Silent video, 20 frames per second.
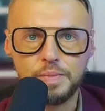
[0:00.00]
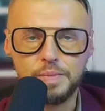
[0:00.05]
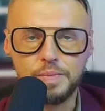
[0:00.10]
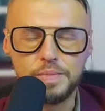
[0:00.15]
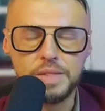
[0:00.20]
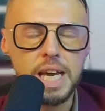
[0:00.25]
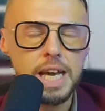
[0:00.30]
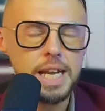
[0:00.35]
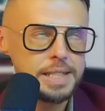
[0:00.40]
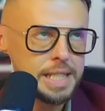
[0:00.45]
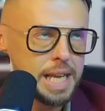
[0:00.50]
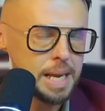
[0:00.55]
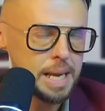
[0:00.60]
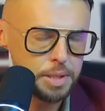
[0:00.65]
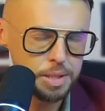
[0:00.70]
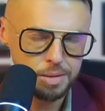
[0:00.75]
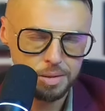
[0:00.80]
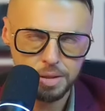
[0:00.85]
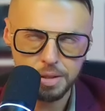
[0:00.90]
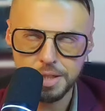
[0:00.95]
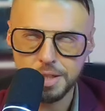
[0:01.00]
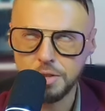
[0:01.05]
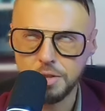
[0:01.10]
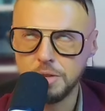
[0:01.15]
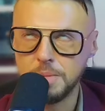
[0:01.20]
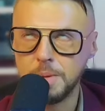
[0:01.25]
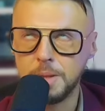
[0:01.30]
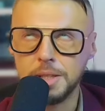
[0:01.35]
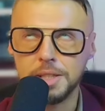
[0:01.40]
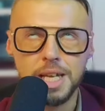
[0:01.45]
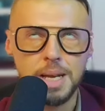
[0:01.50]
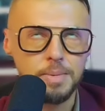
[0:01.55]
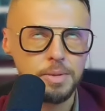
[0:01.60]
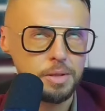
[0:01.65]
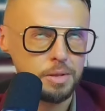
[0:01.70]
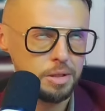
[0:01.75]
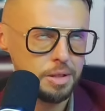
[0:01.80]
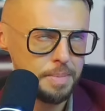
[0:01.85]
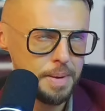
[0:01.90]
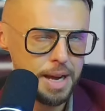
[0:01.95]
and it's absolutely doable. It's
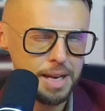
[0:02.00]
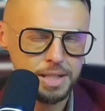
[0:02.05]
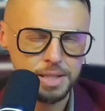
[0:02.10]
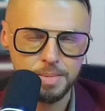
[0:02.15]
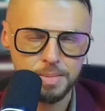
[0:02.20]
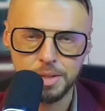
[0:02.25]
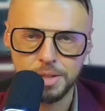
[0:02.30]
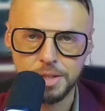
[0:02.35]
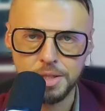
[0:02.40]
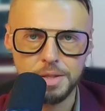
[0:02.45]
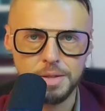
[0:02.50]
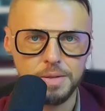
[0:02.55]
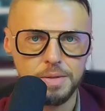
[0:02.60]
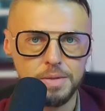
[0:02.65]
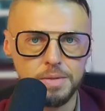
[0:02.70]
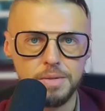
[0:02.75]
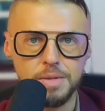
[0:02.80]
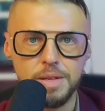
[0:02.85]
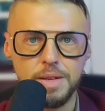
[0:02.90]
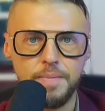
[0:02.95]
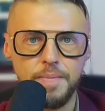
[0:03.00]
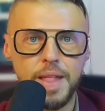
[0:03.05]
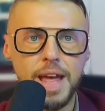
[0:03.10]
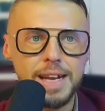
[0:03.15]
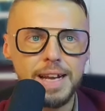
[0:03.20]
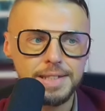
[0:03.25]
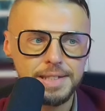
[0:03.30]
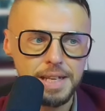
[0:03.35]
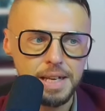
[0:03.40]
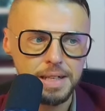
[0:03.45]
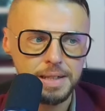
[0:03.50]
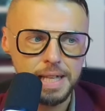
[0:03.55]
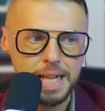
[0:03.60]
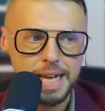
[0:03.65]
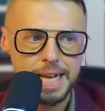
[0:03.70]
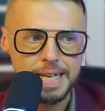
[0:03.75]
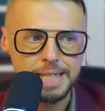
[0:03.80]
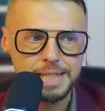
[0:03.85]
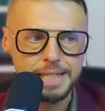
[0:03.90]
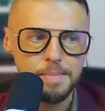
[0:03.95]
absolutely possible to do, and it's a
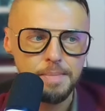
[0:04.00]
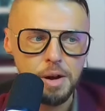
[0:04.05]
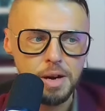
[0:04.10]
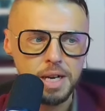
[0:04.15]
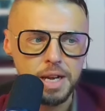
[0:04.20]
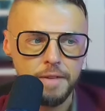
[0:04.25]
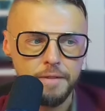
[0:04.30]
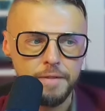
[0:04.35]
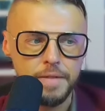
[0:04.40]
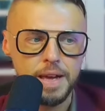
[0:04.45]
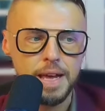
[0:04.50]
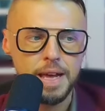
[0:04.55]
it's a market fit.